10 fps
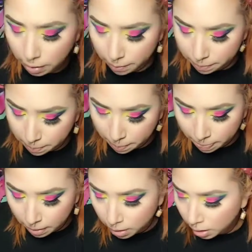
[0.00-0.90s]
Okay.
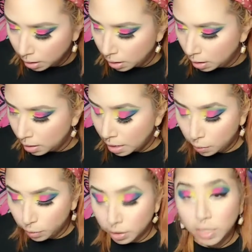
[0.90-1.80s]

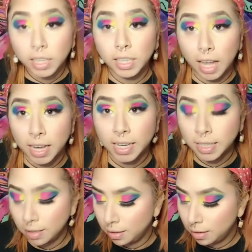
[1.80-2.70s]
Now we're going to line